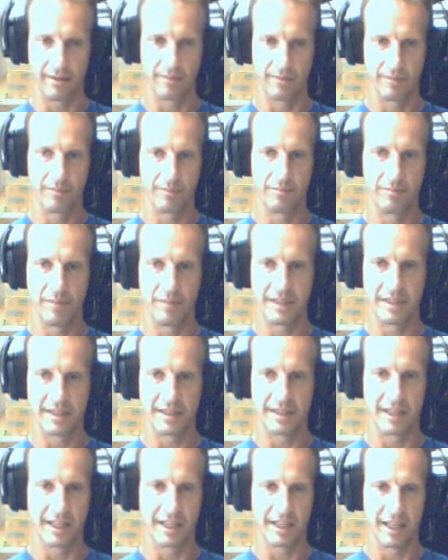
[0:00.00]
means that
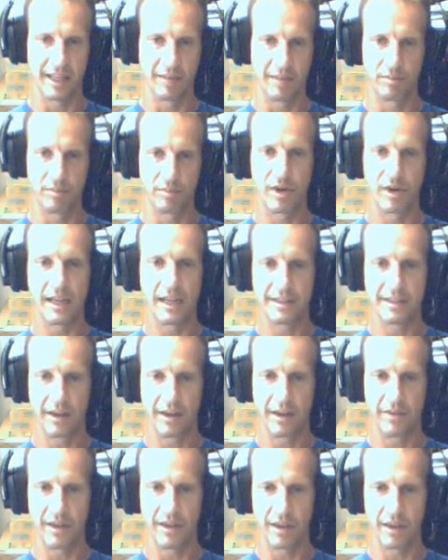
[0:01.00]
it preys on the
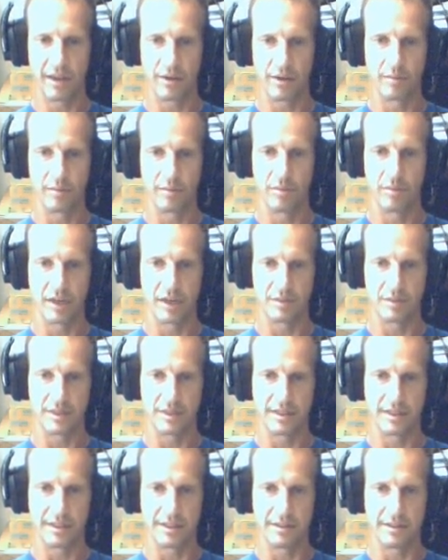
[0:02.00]
other prey
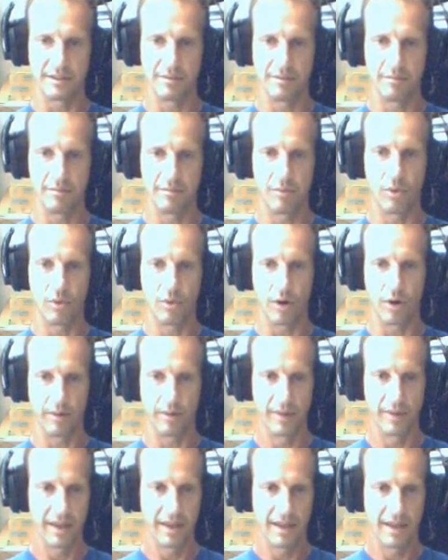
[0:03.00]
species more.
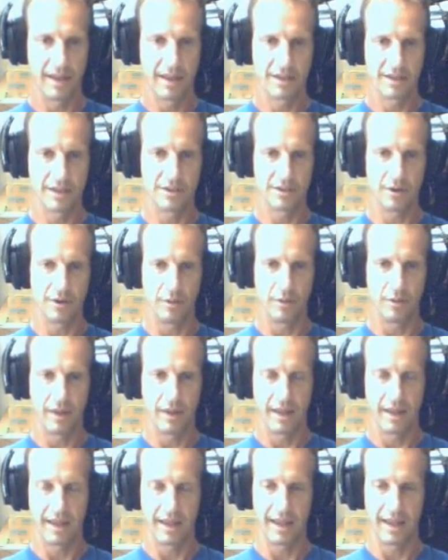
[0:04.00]
So
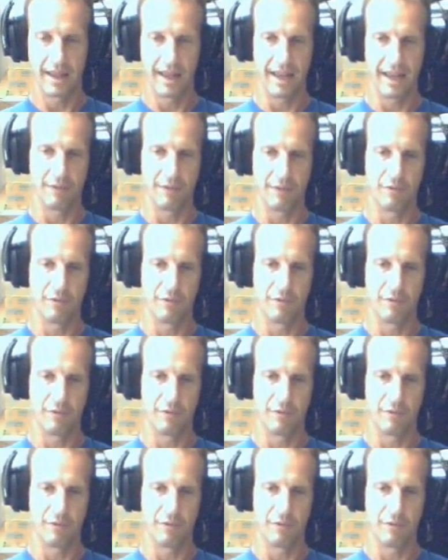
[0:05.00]
if